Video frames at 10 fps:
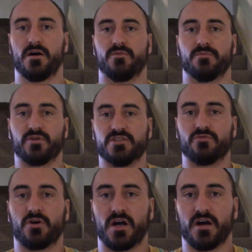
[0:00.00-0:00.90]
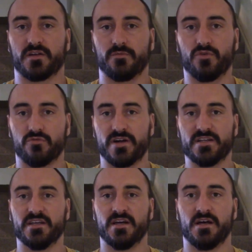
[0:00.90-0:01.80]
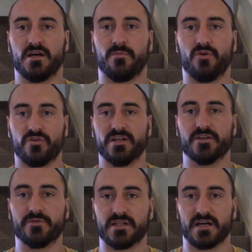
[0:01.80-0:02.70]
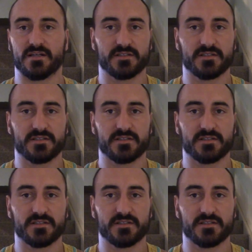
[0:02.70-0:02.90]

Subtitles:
my body's rock hard. I'm already doing that.